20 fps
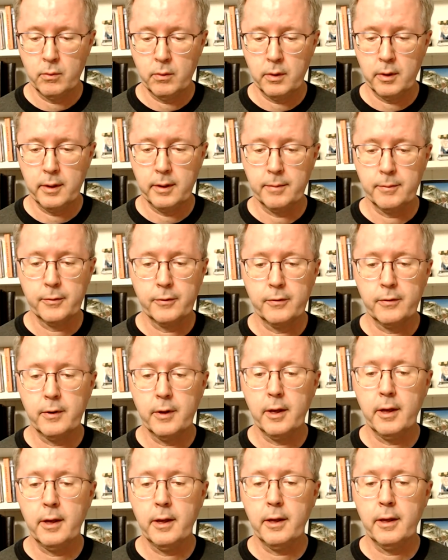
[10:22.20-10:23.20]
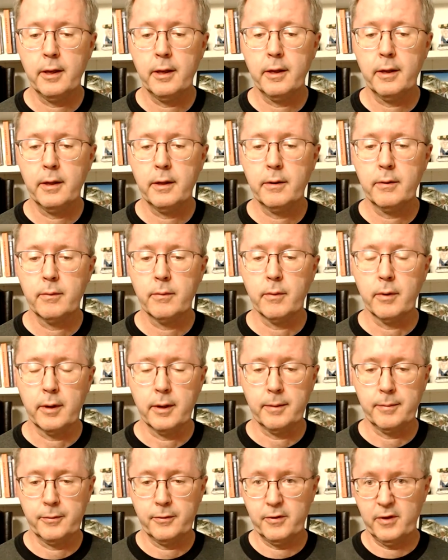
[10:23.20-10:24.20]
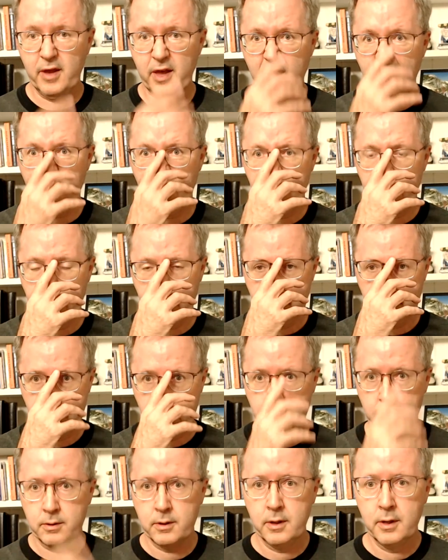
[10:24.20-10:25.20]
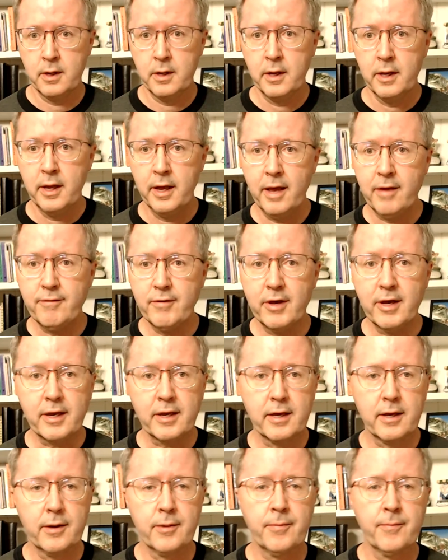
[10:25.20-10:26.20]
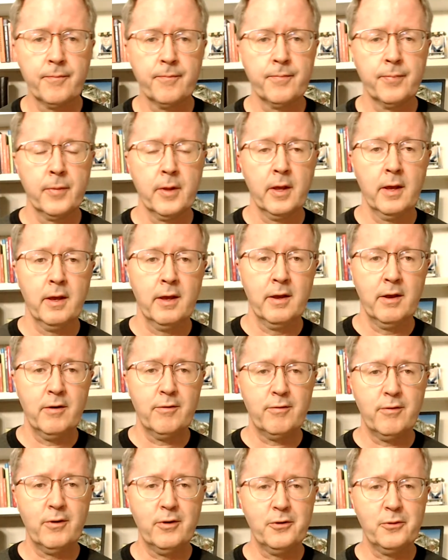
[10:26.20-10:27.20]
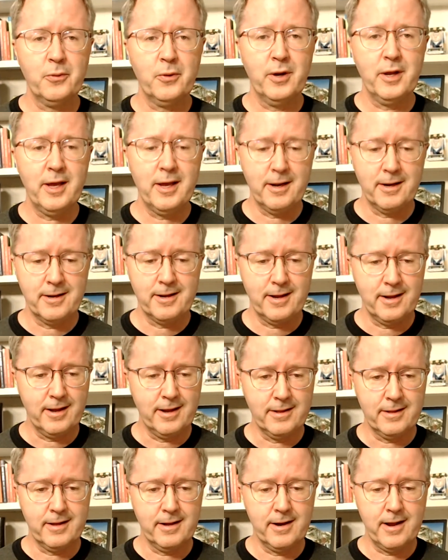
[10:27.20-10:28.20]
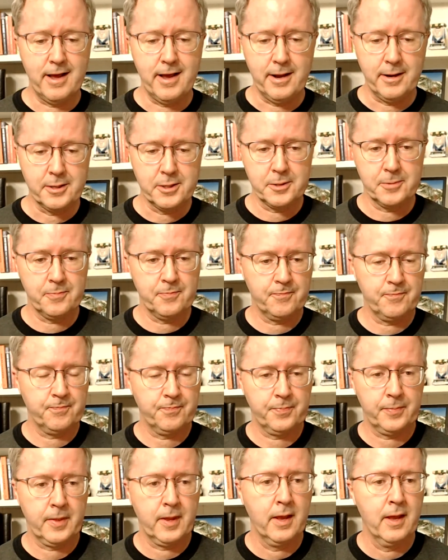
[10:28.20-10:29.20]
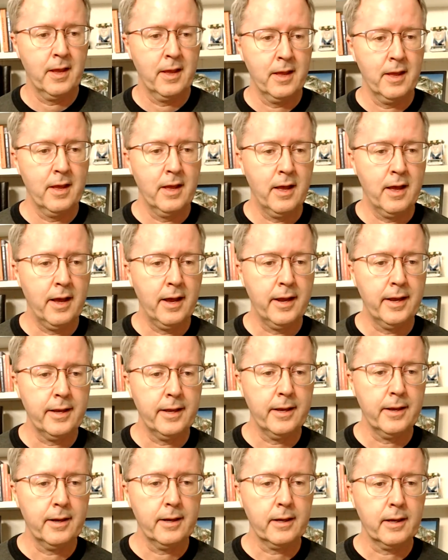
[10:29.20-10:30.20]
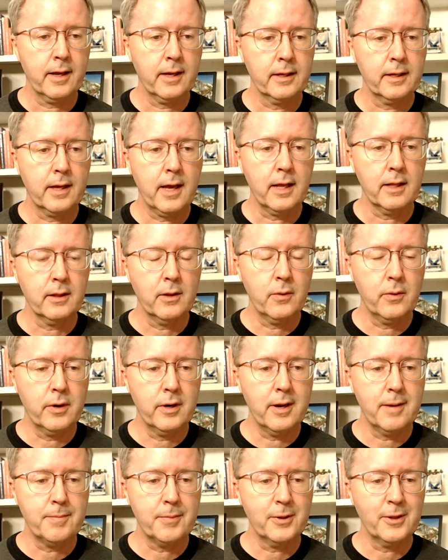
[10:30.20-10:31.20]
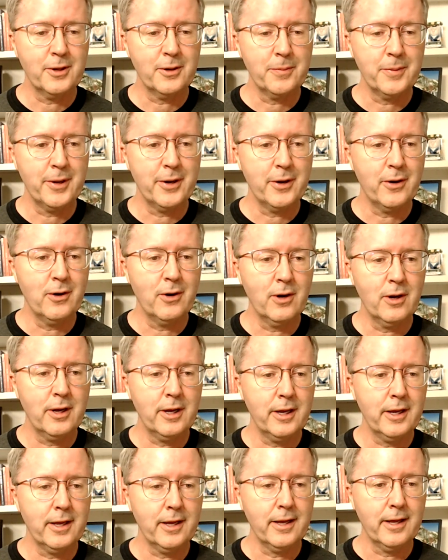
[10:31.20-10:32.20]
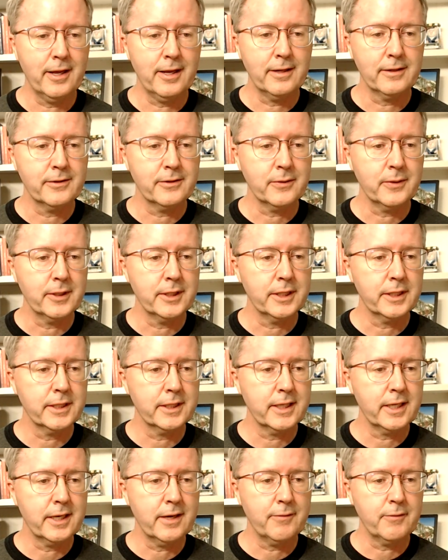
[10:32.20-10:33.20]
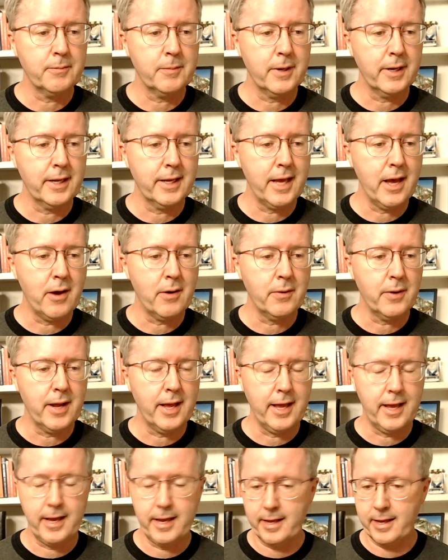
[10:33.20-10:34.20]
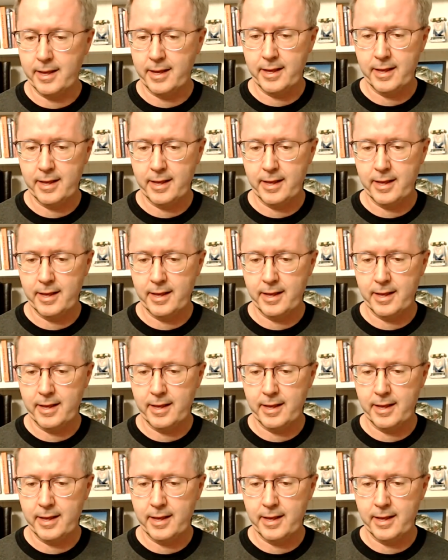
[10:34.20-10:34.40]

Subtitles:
YMCA YMCA. Hey Vic, your first one in tonight. I got loaded up a little bit early, and so I just sent everybody out a